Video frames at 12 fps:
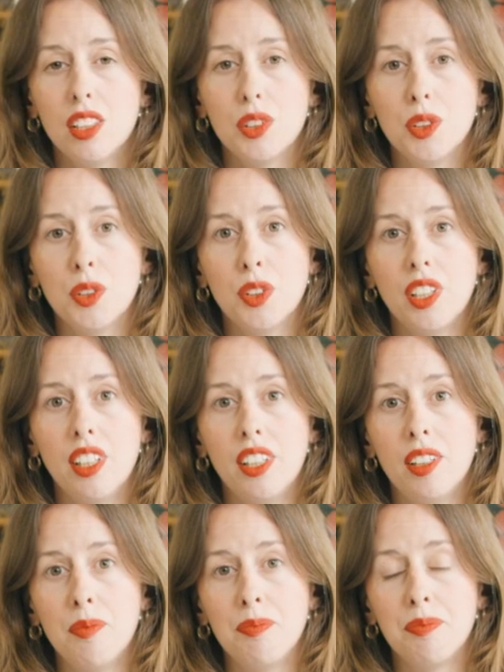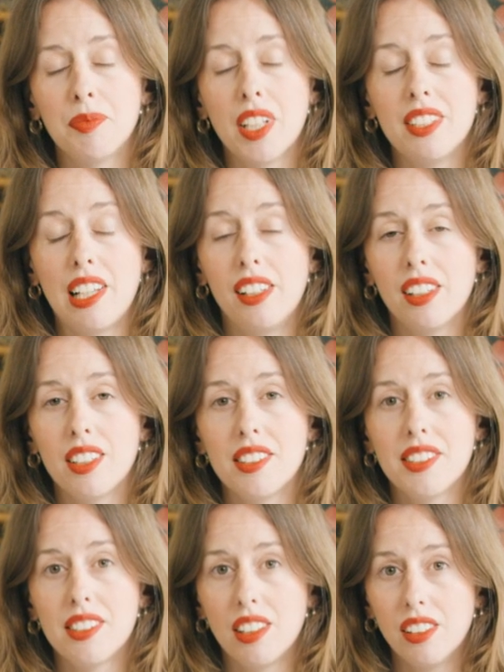or a
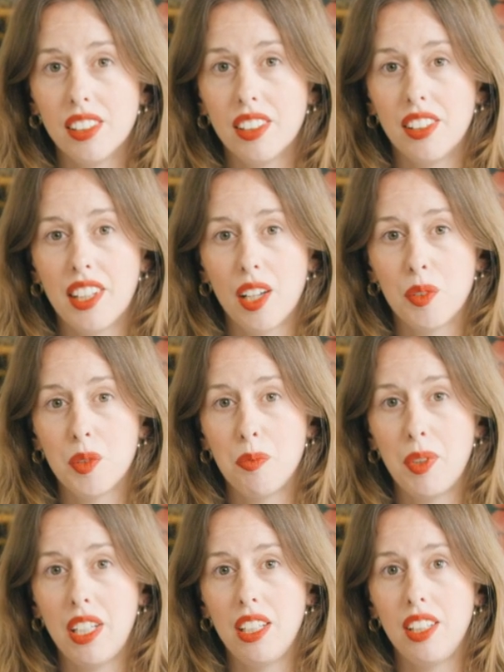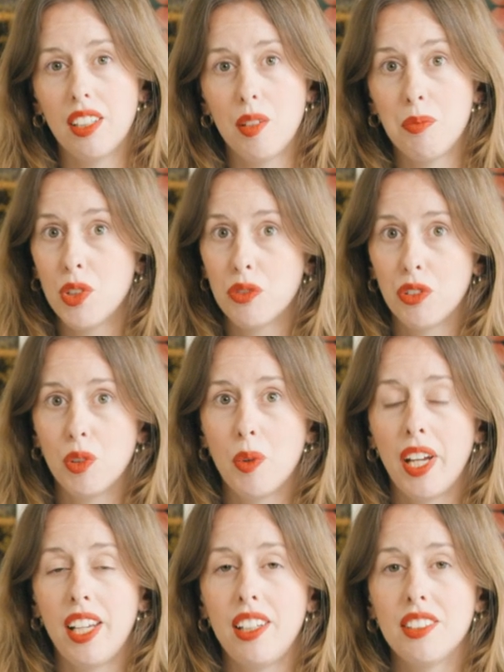delicate silk, and that would be a beautiful
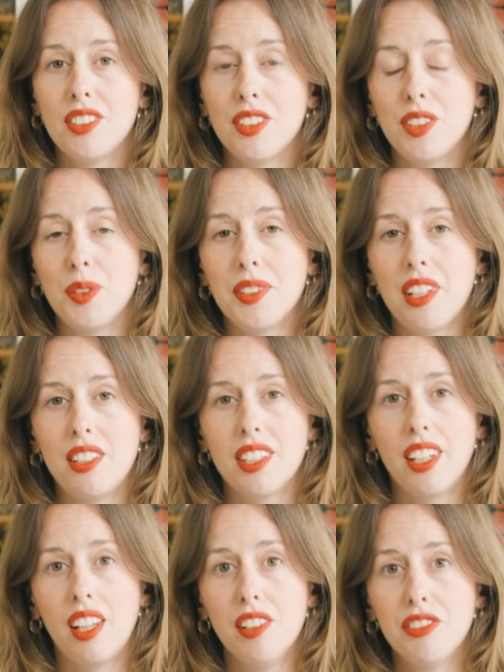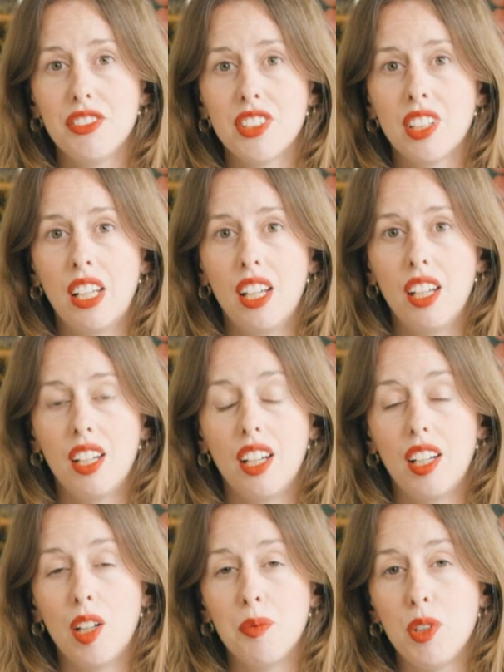way to send a gift.
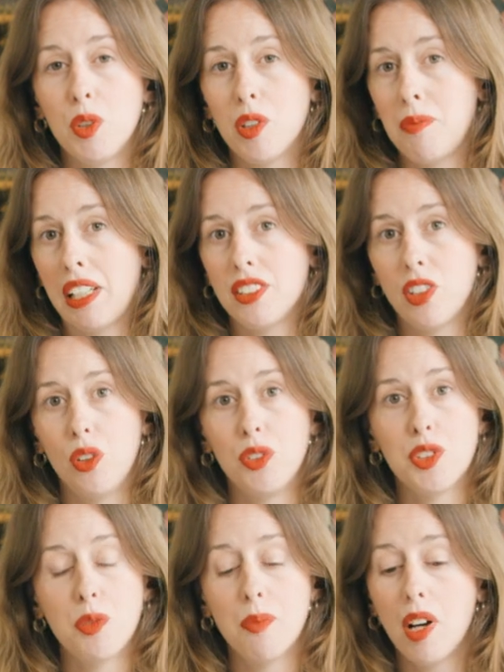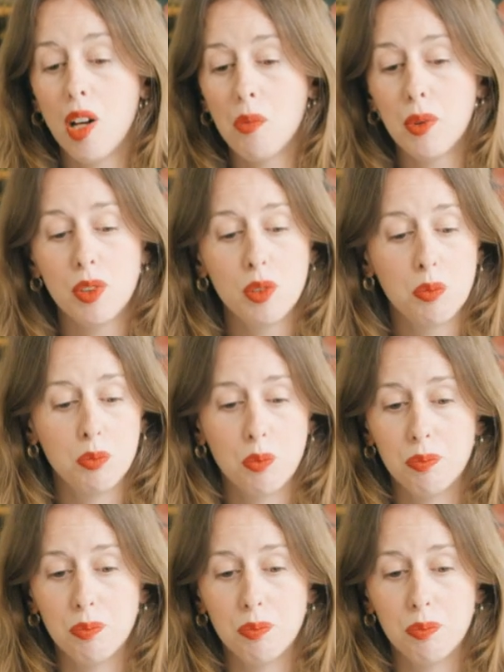You could melt it onto marble,